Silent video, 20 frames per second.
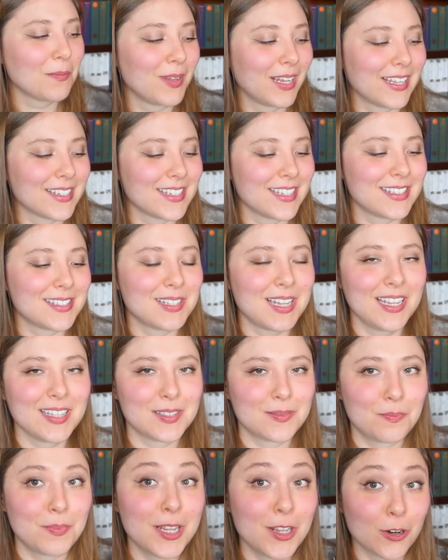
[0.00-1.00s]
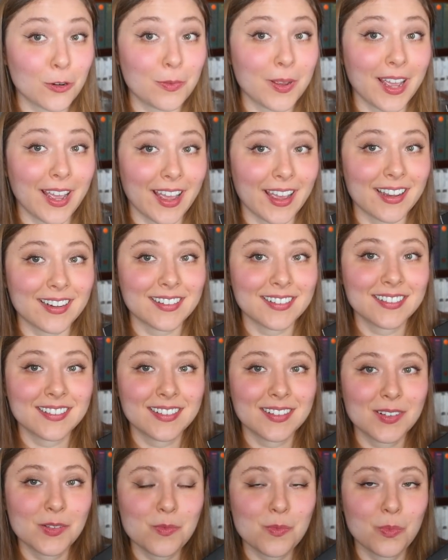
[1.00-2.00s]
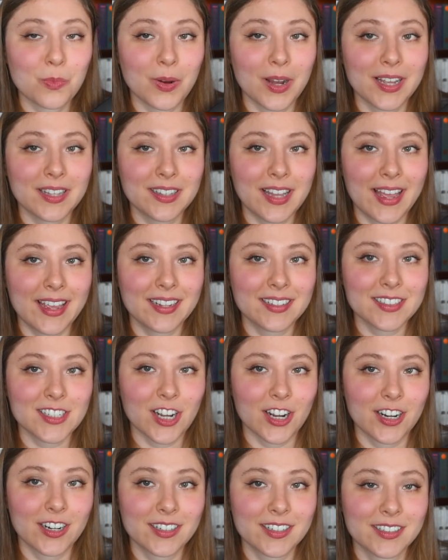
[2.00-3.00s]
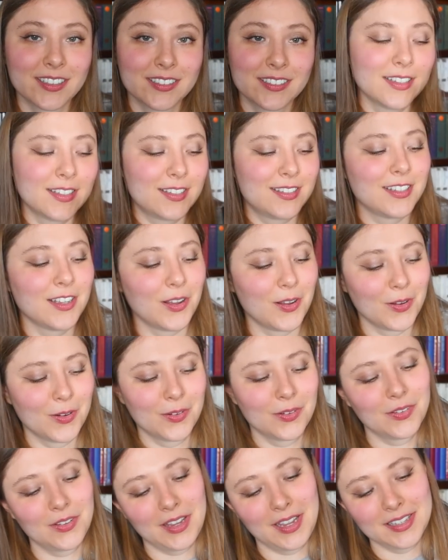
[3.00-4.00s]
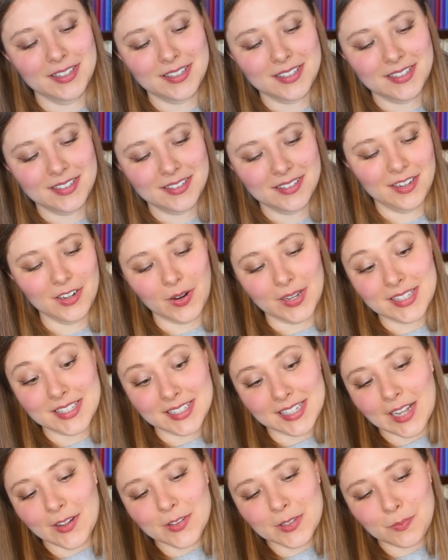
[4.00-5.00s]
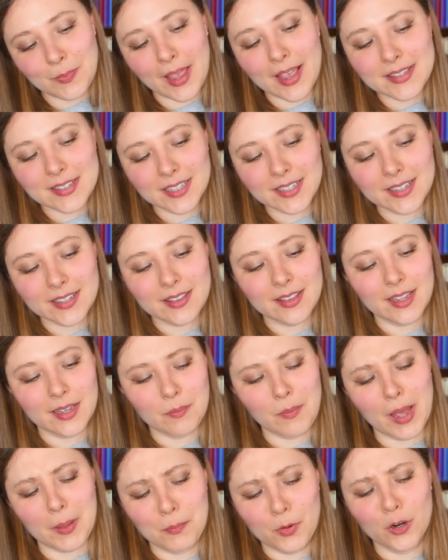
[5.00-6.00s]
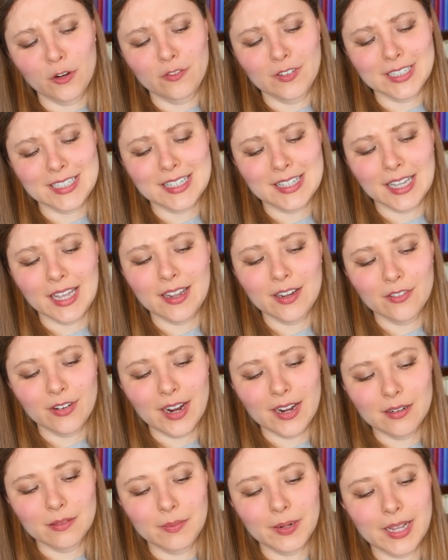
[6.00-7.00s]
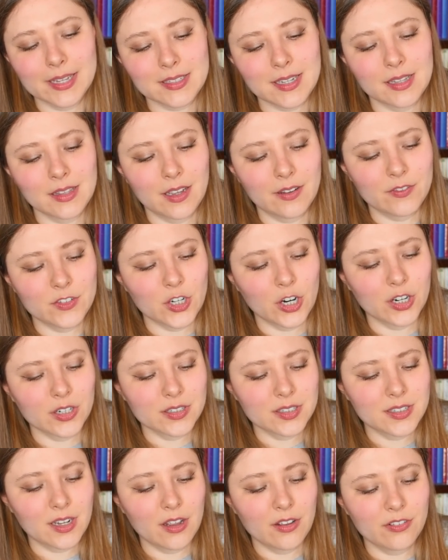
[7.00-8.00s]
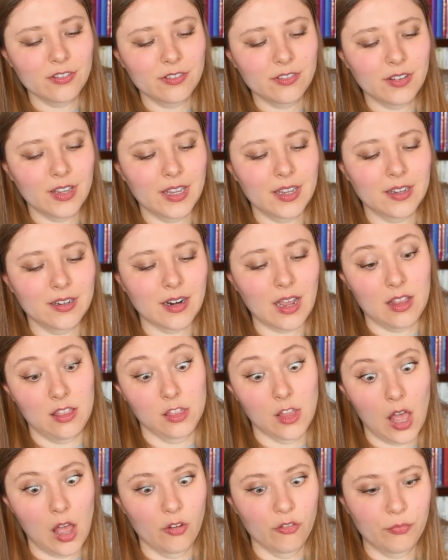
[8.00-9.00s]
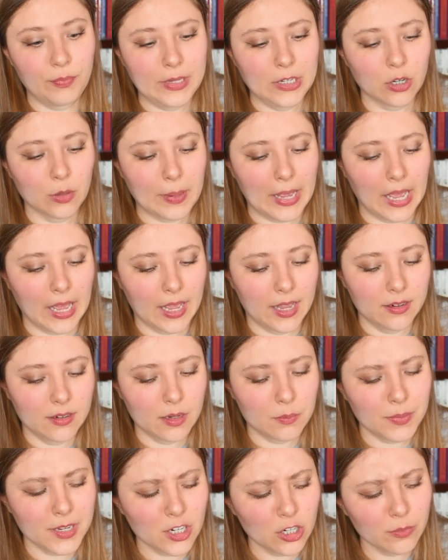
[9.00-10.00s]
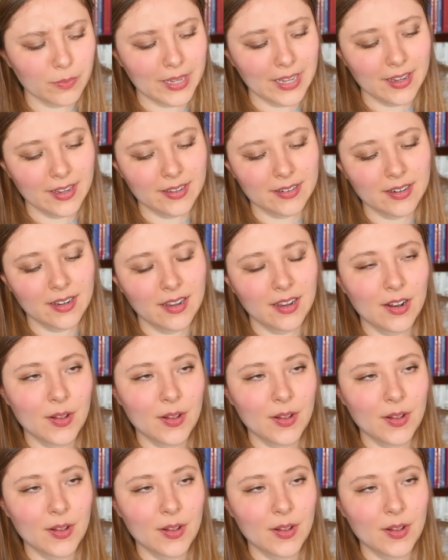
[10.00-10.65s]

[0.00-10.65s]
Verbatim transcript: because it's it's Peter Pan, but like dark. So it's you know it sounds basically like my perfect thing, right? Because I love dark stuff and I love Peter Pan, and Peter Pan